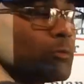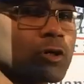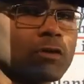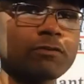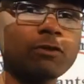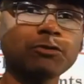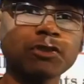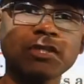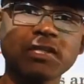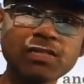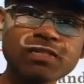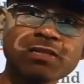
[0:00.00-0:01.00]
of
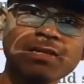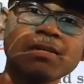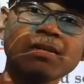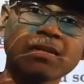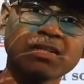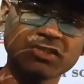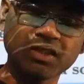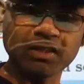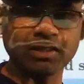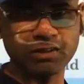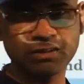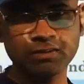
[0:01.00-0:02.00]
nutrition is
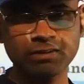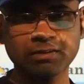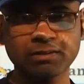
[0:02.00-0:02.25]
concerned.